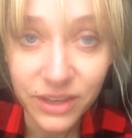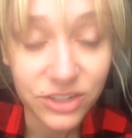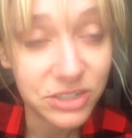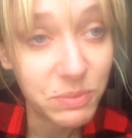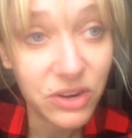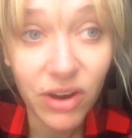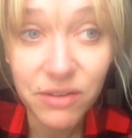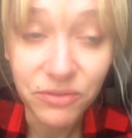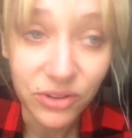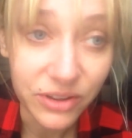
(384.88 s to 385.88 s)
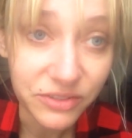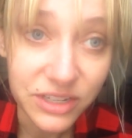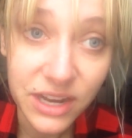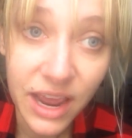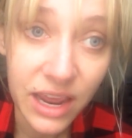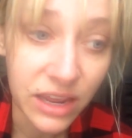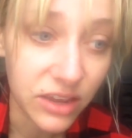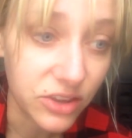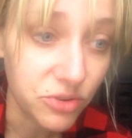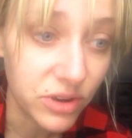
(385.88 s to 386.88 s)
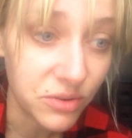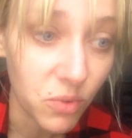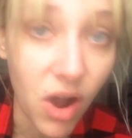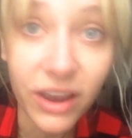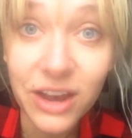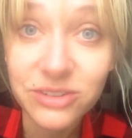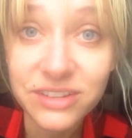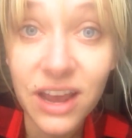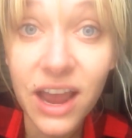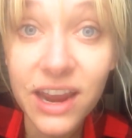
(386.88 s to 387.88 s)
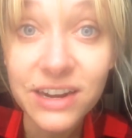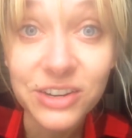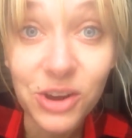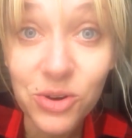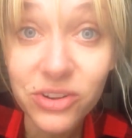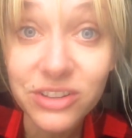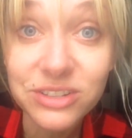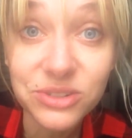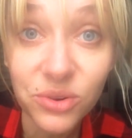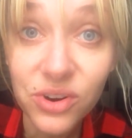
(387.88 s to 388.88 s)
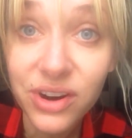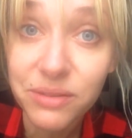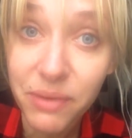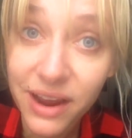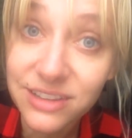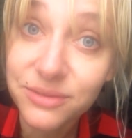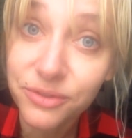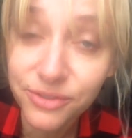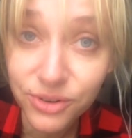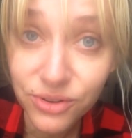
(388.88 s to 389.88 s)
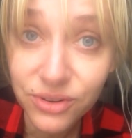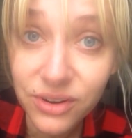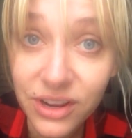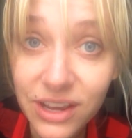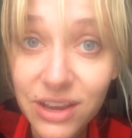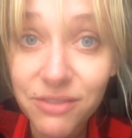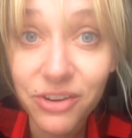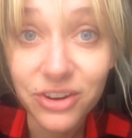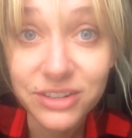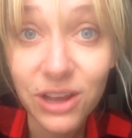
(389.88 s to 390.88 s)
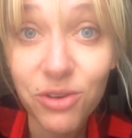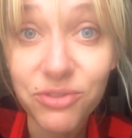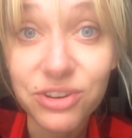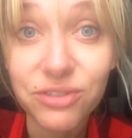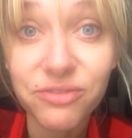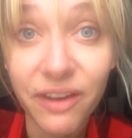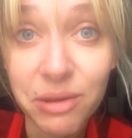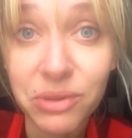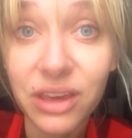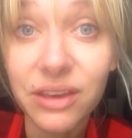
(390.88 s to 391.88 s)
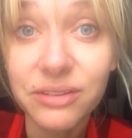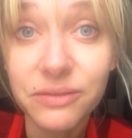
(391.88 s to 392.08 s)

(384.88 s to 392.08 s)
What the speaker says: And just be grateful. If today you can walk outside and go to the store and buy some food for yourself and your family,